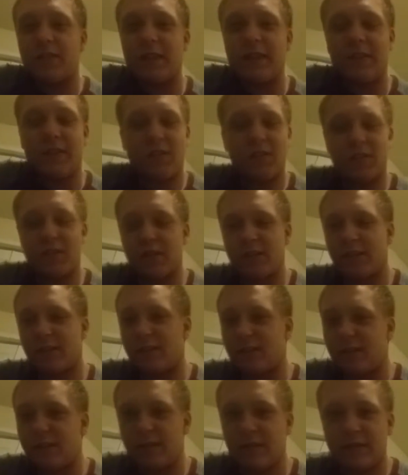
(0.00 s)
it's just
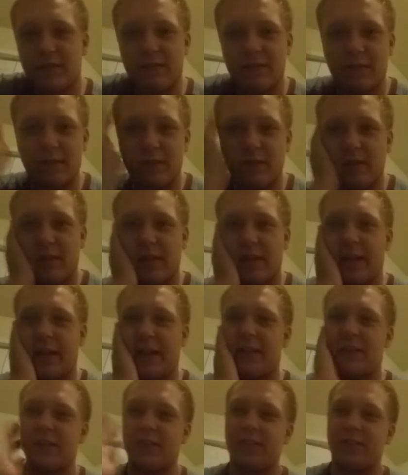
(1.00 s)
like I
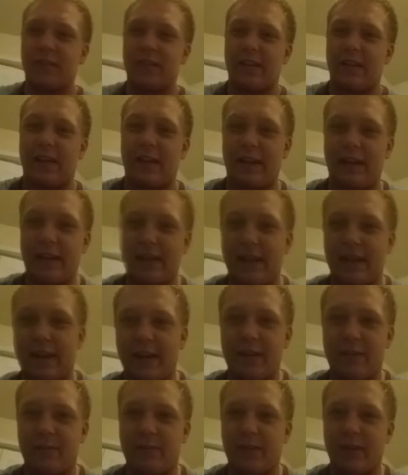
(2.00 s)
just, I,
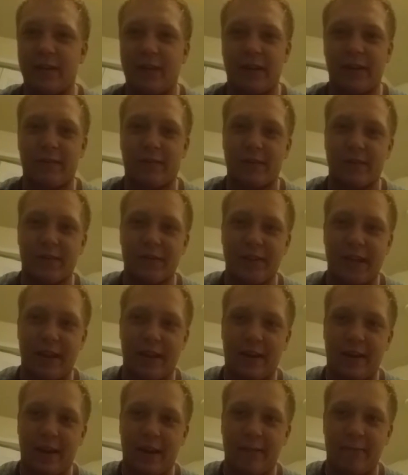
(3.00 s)
don't, I don't understand.
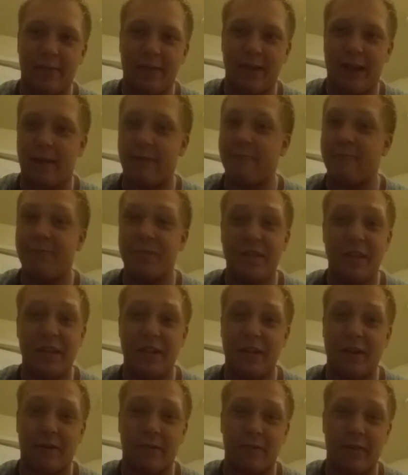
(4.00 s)
I re- I really
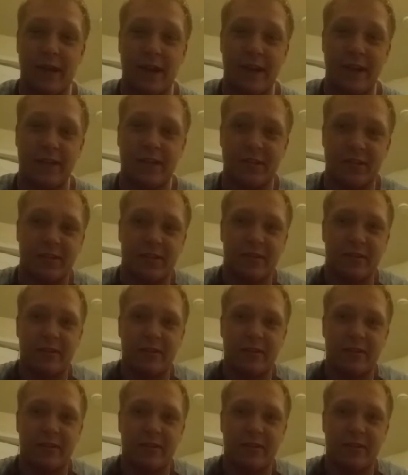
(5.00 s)
don't. I just,